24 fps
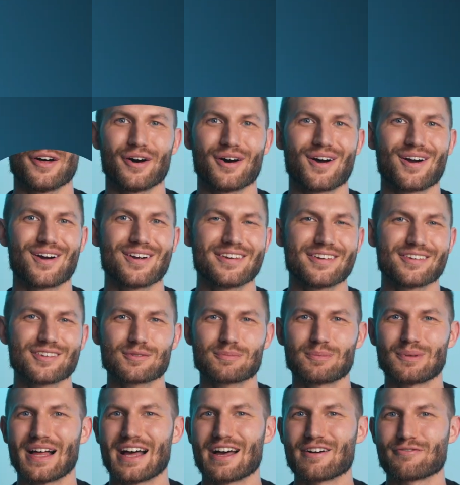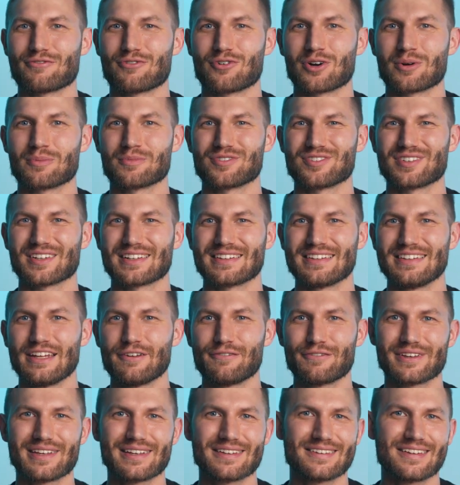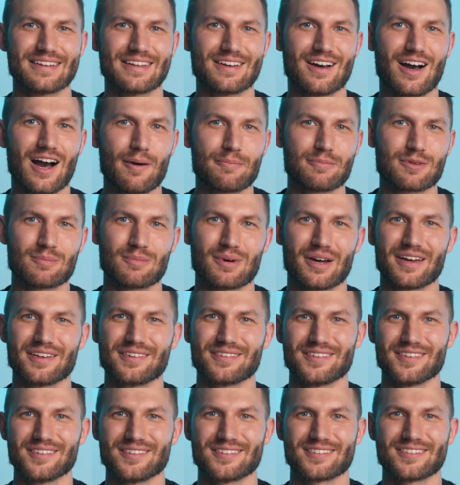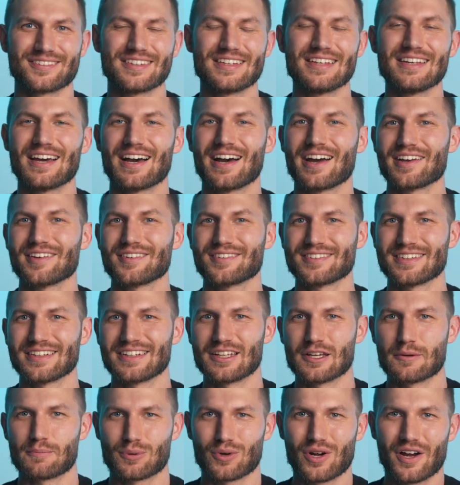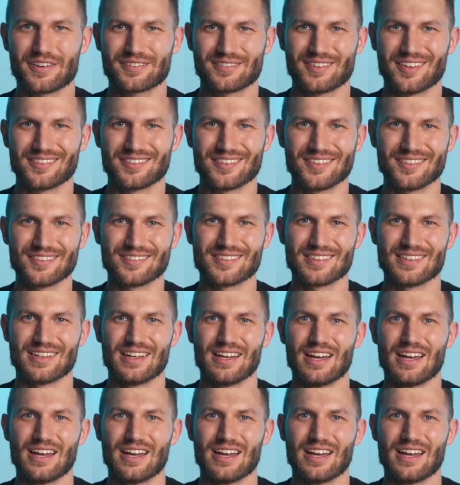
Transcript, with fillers: The Harness platform significantly optimizes CI/CD processes.